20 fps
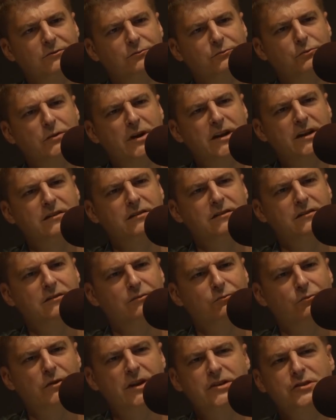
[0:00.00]
When
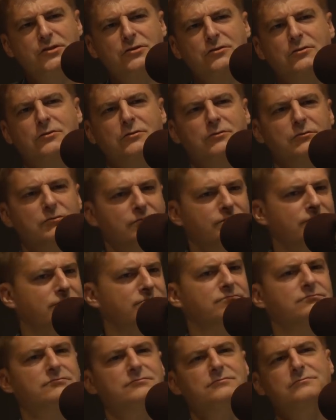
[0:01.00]
you're
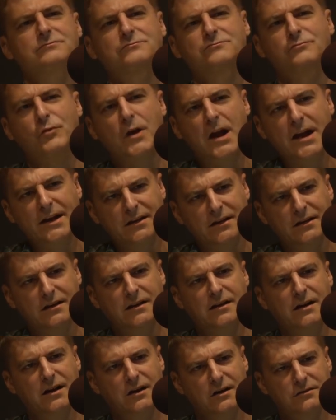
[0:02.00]
writing
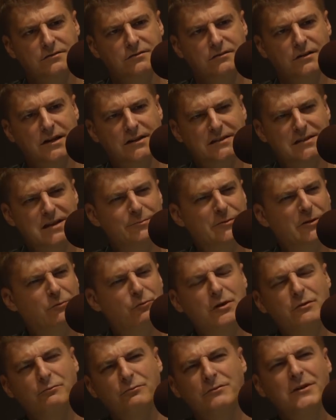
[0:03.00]
a character like that, I mean,
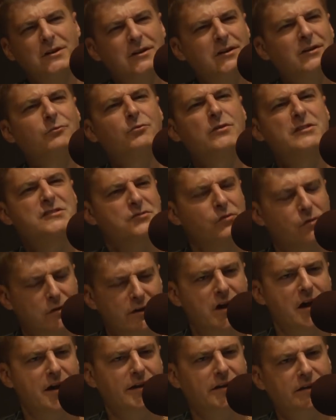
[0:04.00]
what's
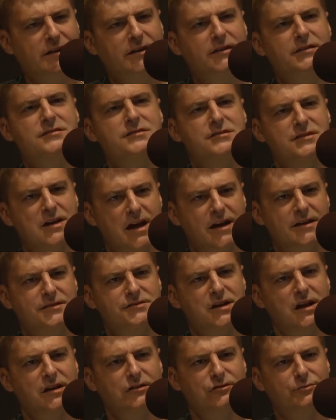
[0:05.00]
going on inside
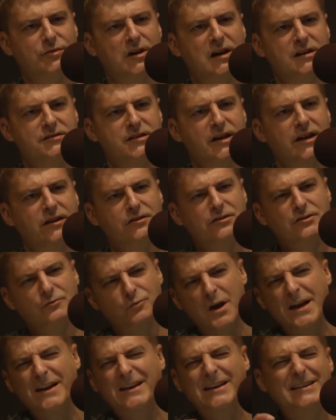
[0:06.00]
John DuPont's head? Are you
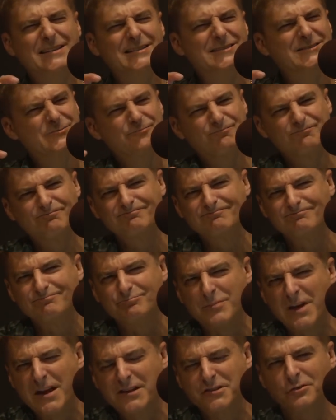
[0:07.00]
writing
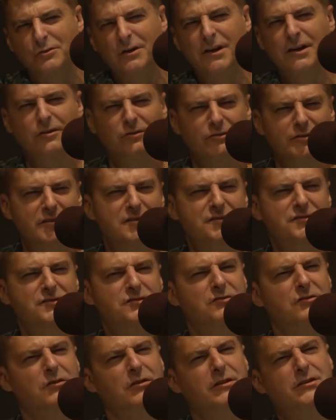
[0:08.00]
mental
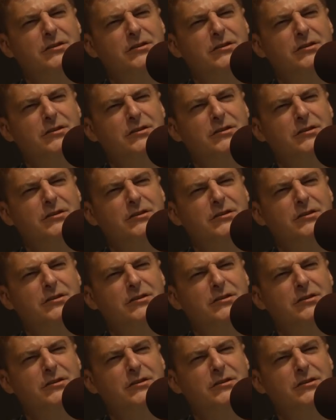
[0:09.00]
illness, or are